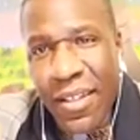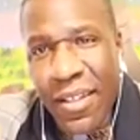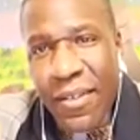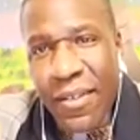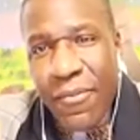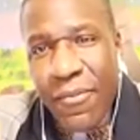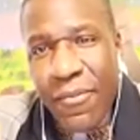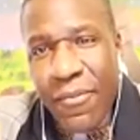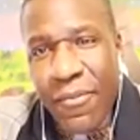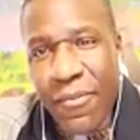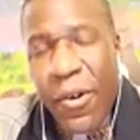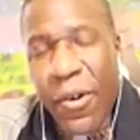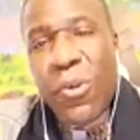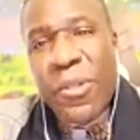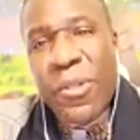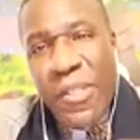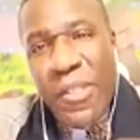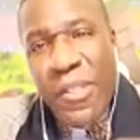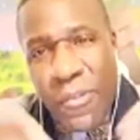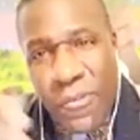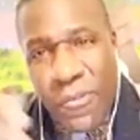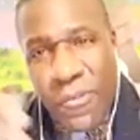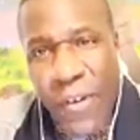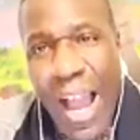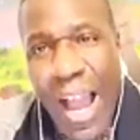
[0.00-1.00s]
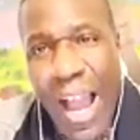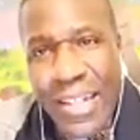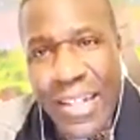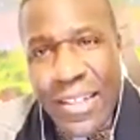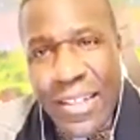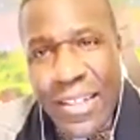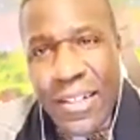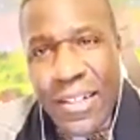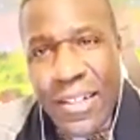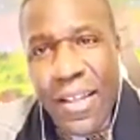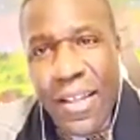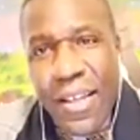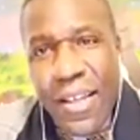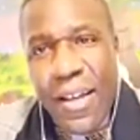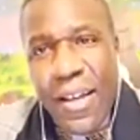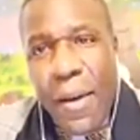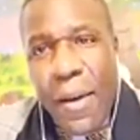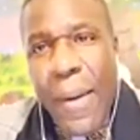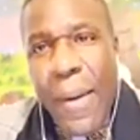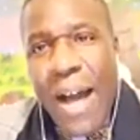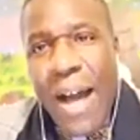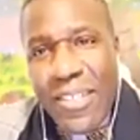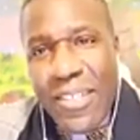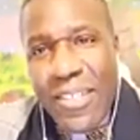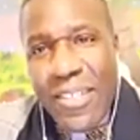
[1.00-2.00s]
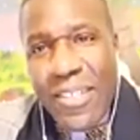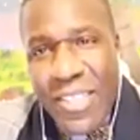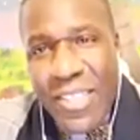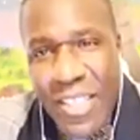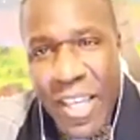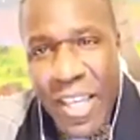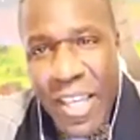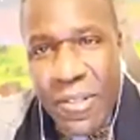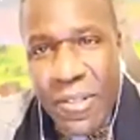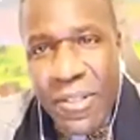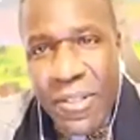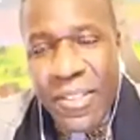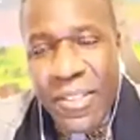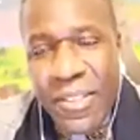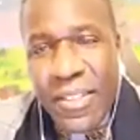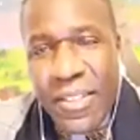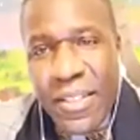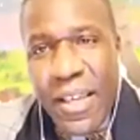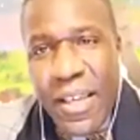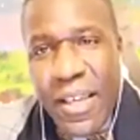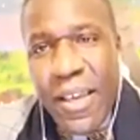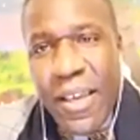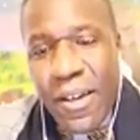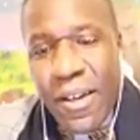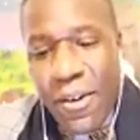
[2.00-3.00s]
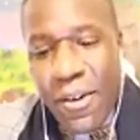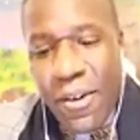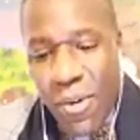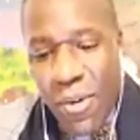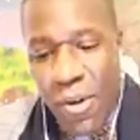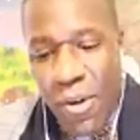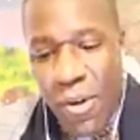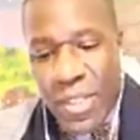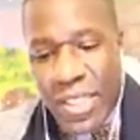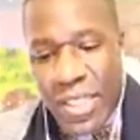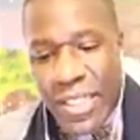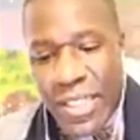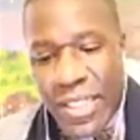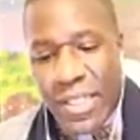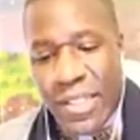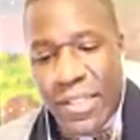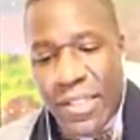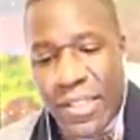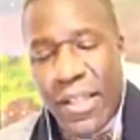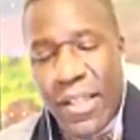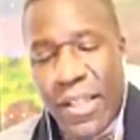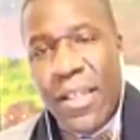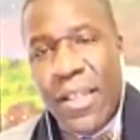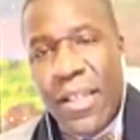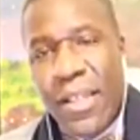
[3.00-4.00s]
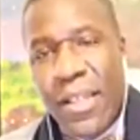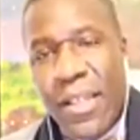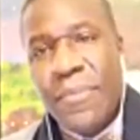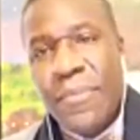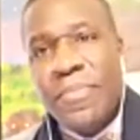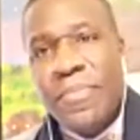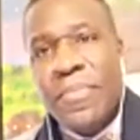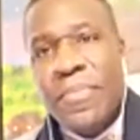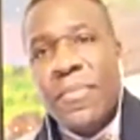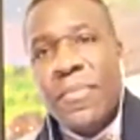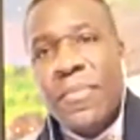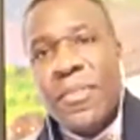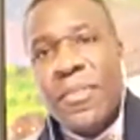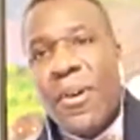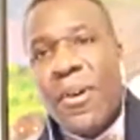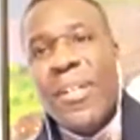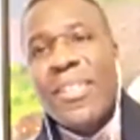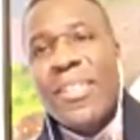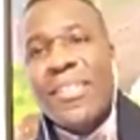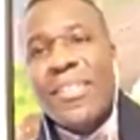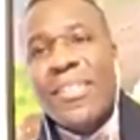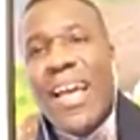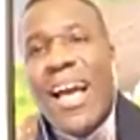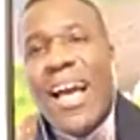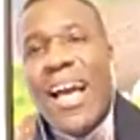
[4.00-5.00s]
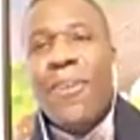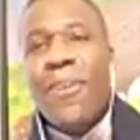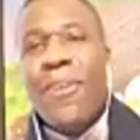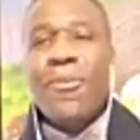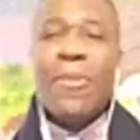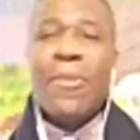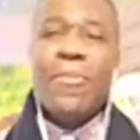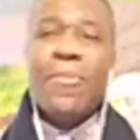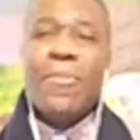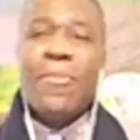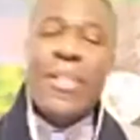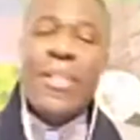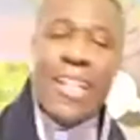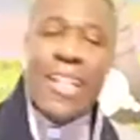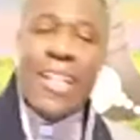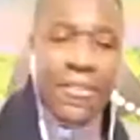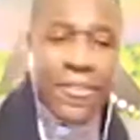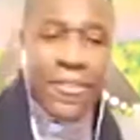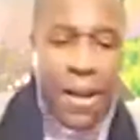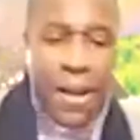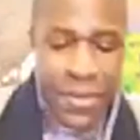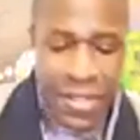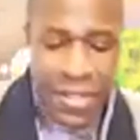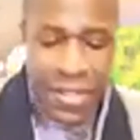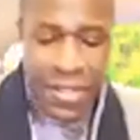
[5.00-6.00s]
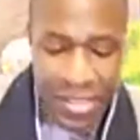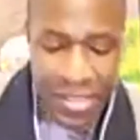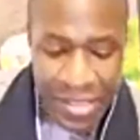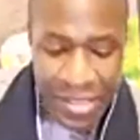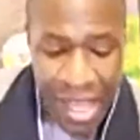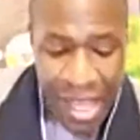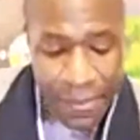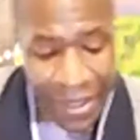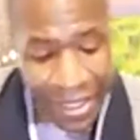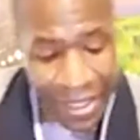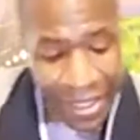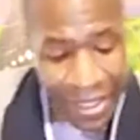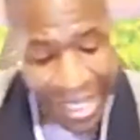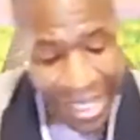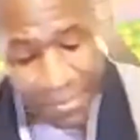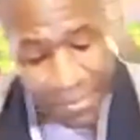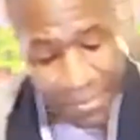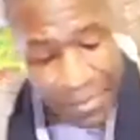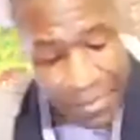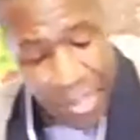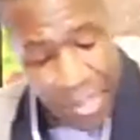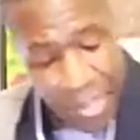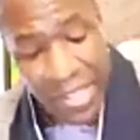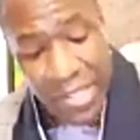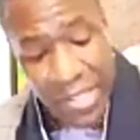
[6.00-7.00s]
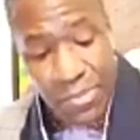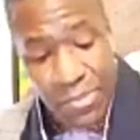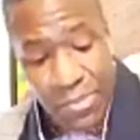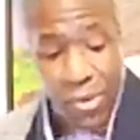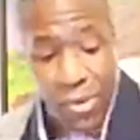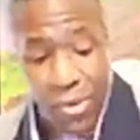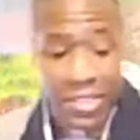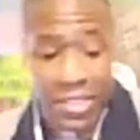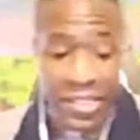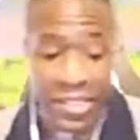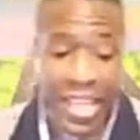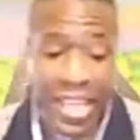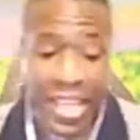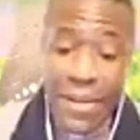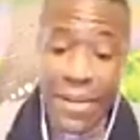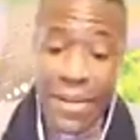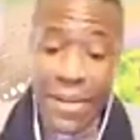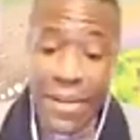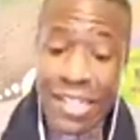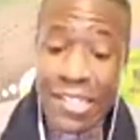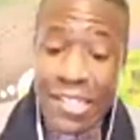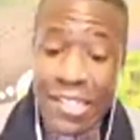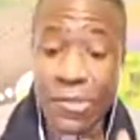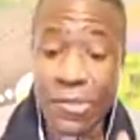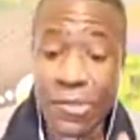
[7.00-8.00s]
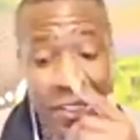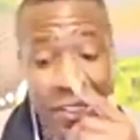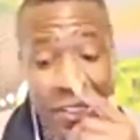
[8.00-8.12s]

versus fighting about the scarcity of what we need. So it's now 1 minute after. I'm going to stop. I got millions more to say, but I just want to